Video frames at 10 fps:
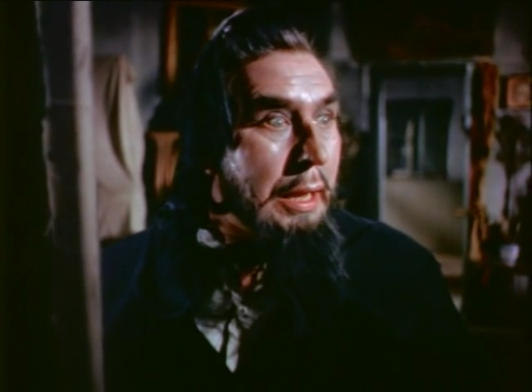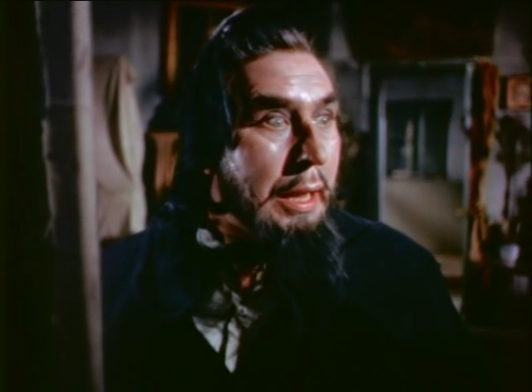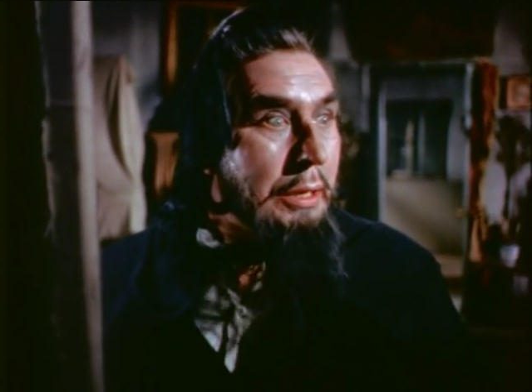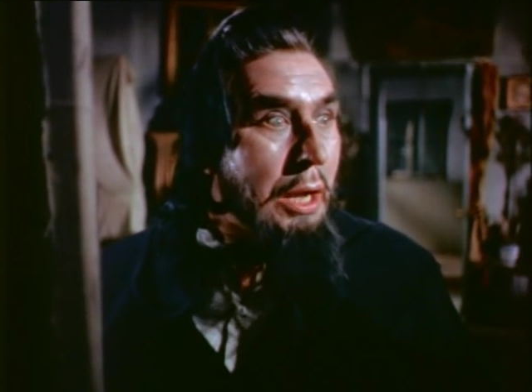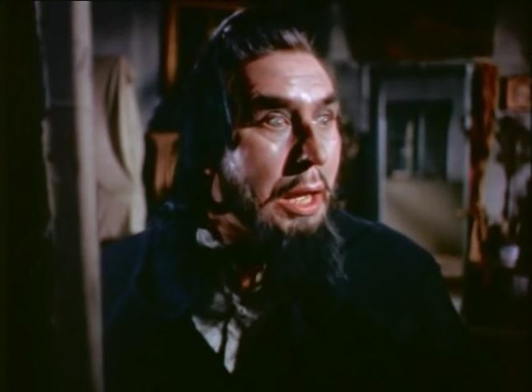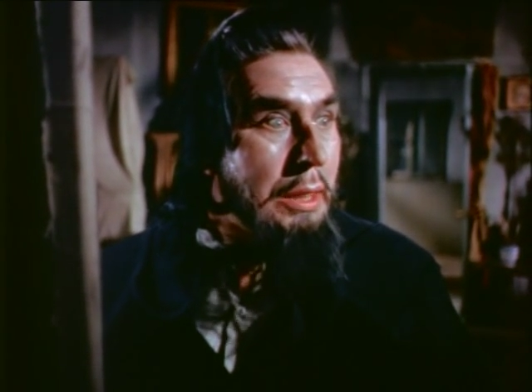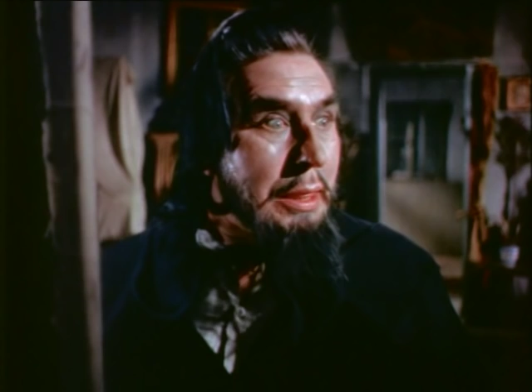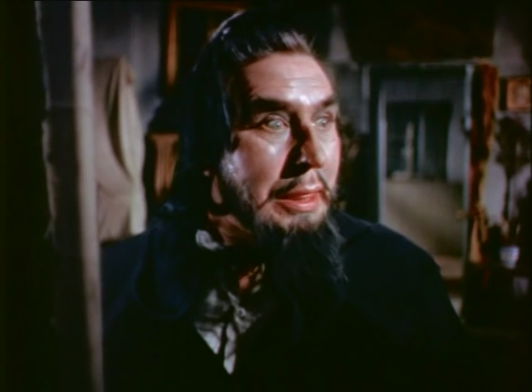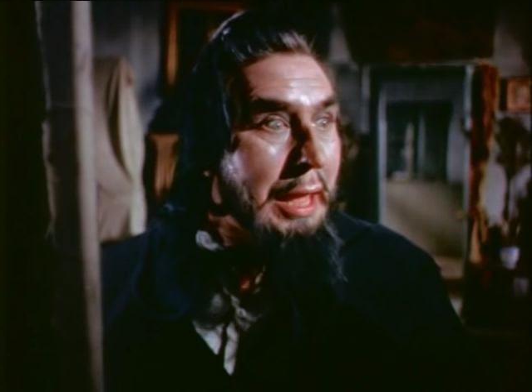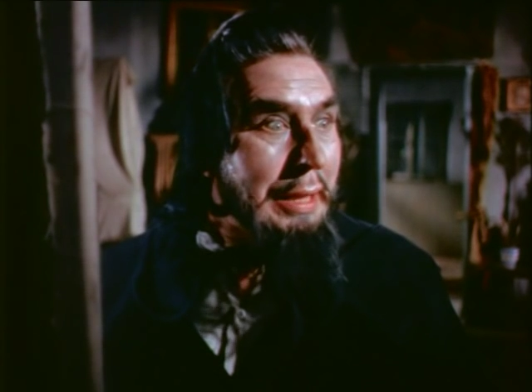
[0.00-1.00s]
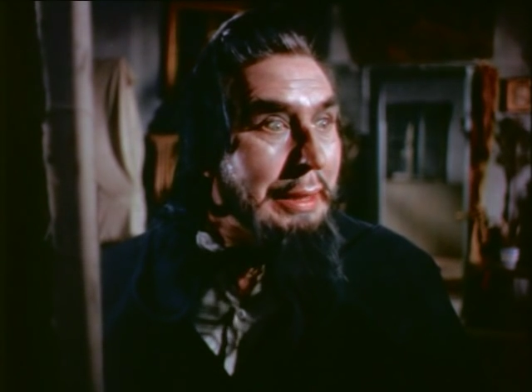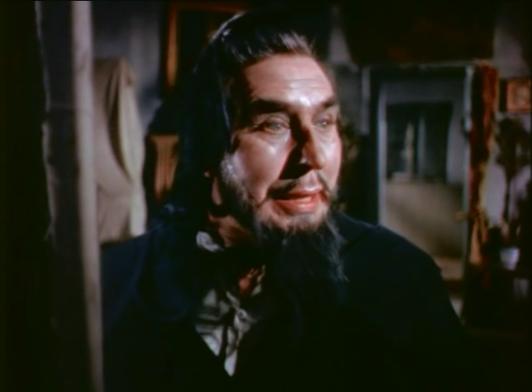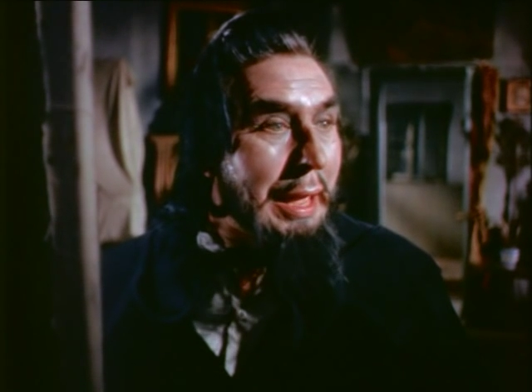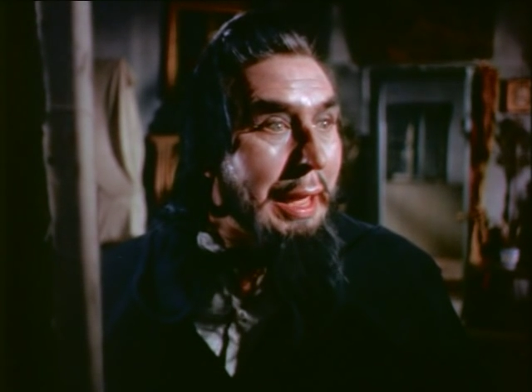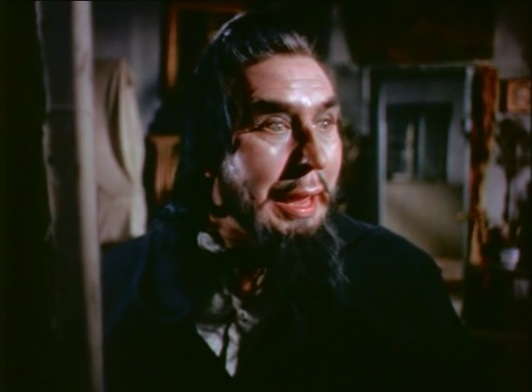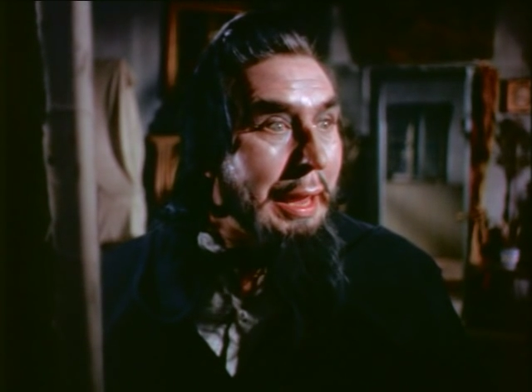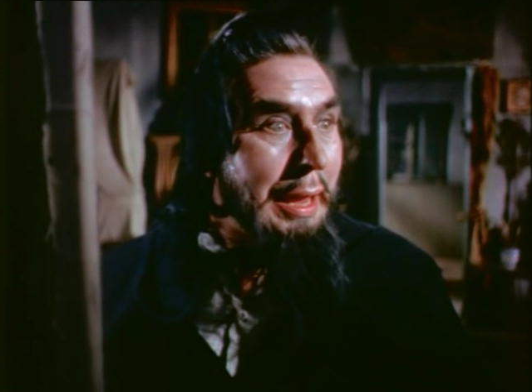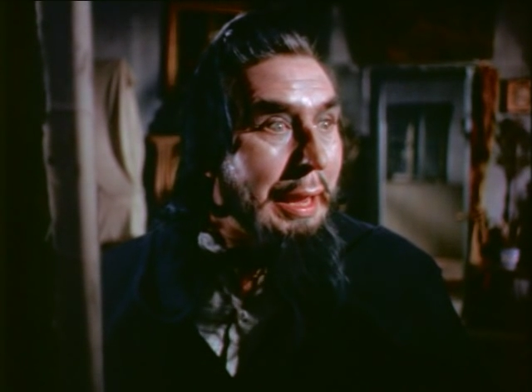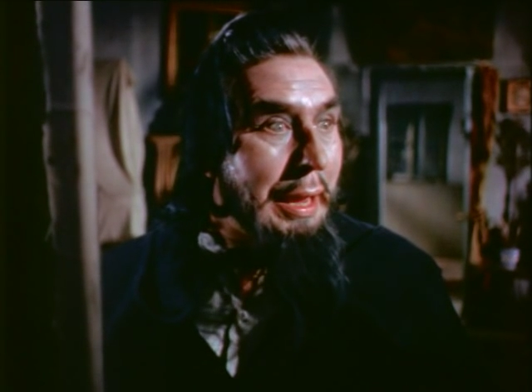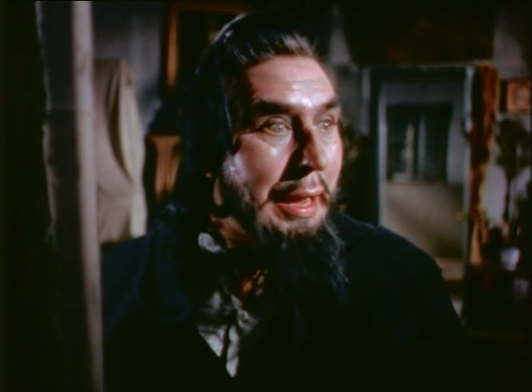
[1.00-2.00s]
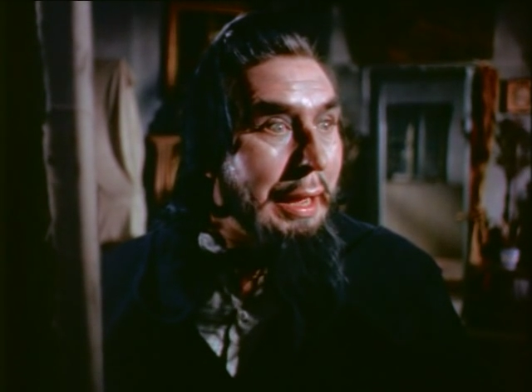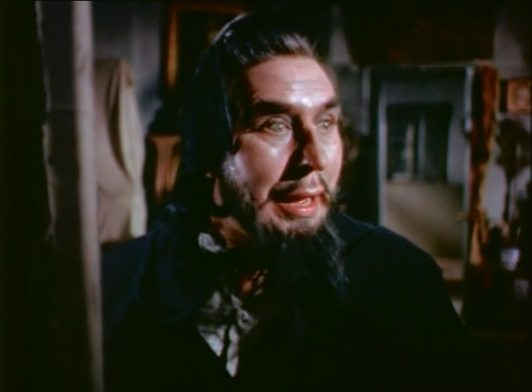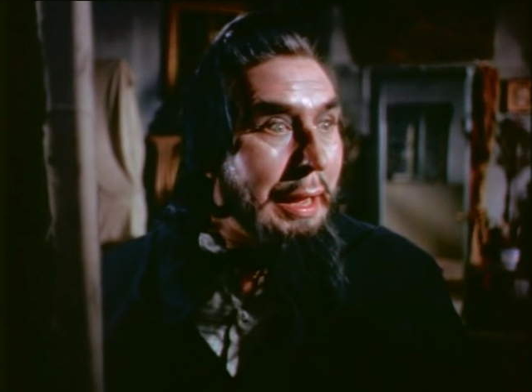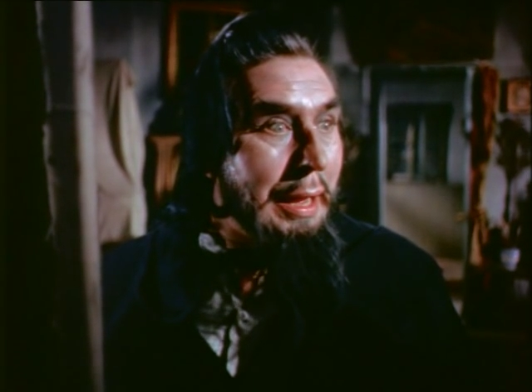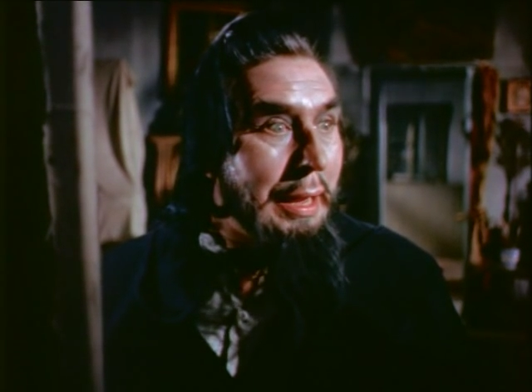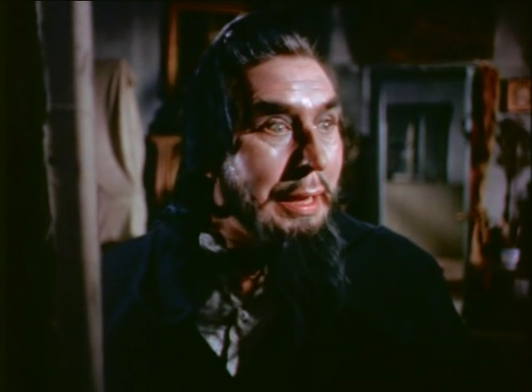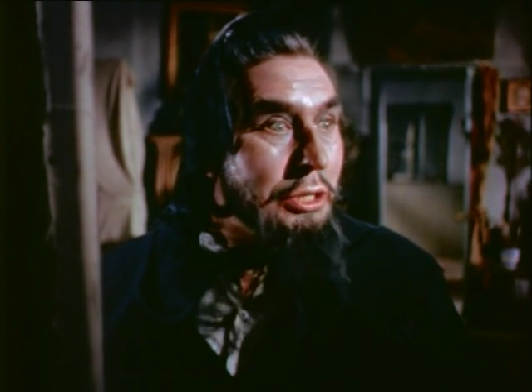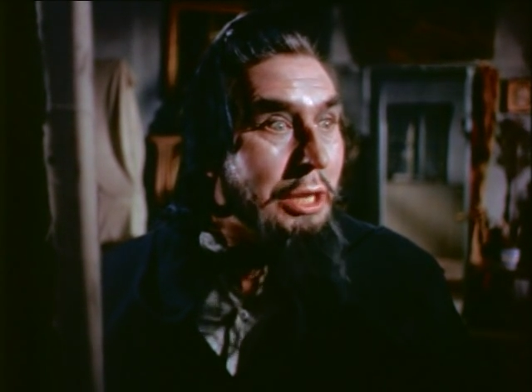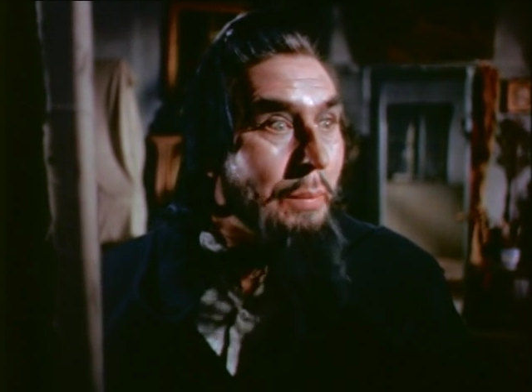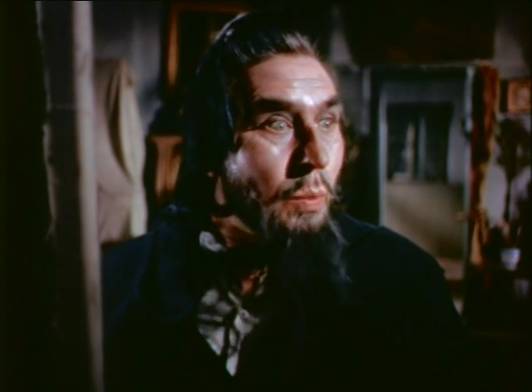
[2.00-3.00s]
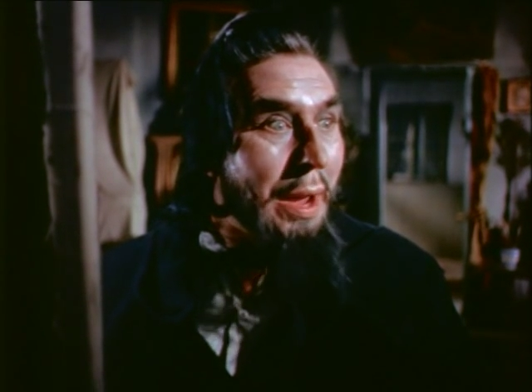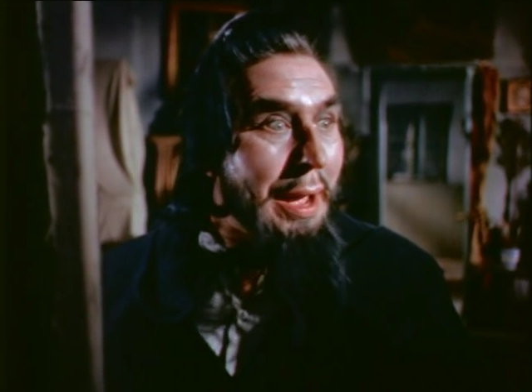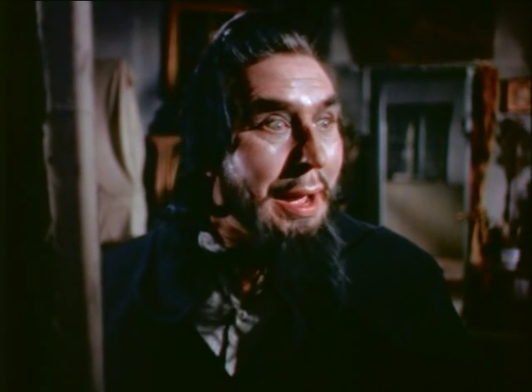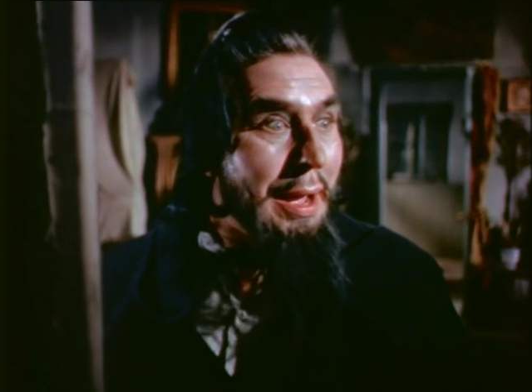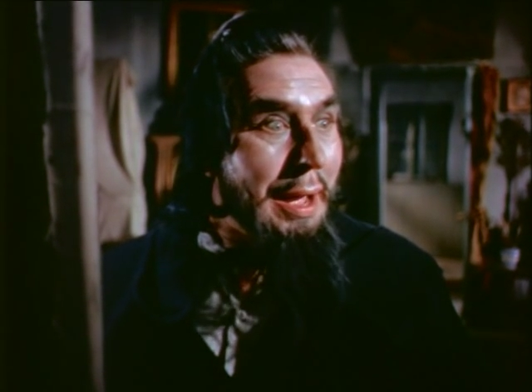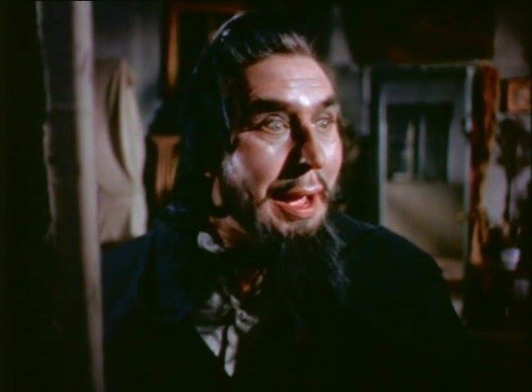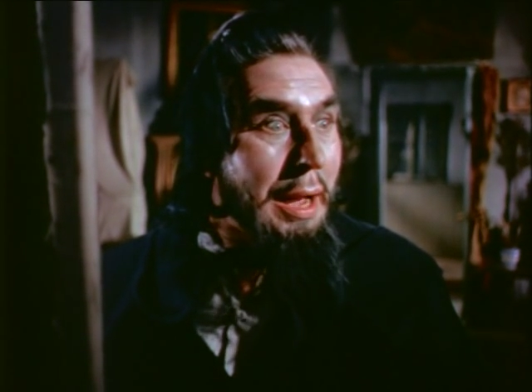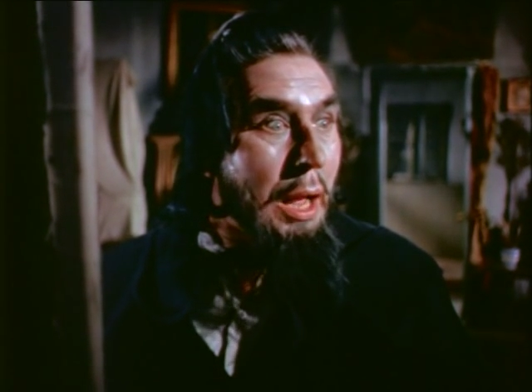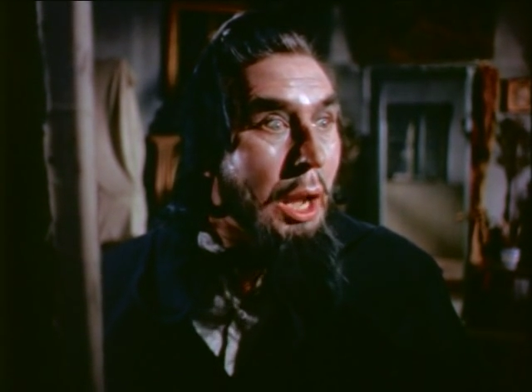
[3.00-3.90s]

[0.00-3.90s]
And on that day, somewhere a